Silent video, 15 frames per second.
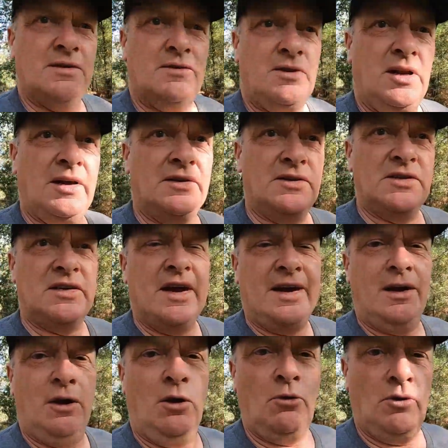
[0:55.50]
the land is
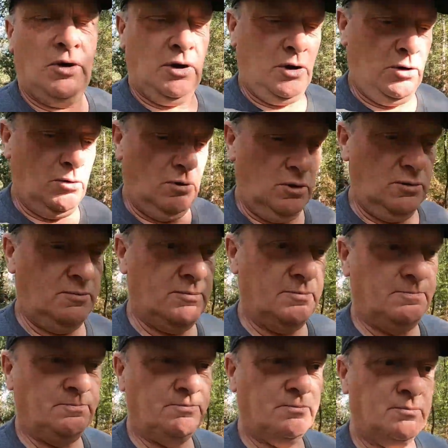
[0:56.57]
getting lower and lower.
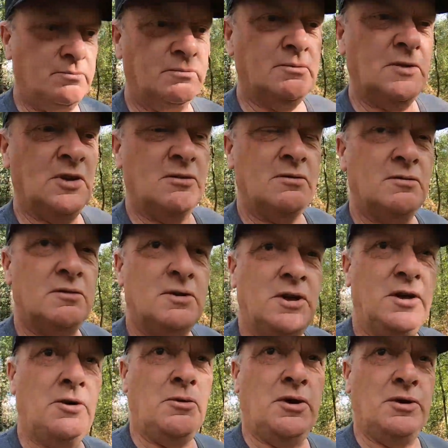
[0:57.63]

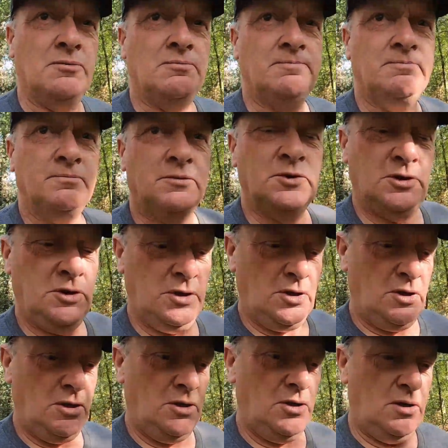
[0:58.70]
Anyway,
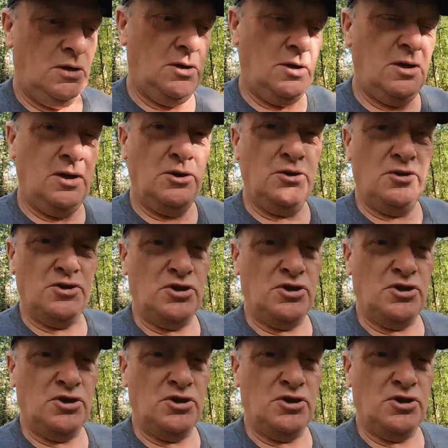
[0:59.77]
another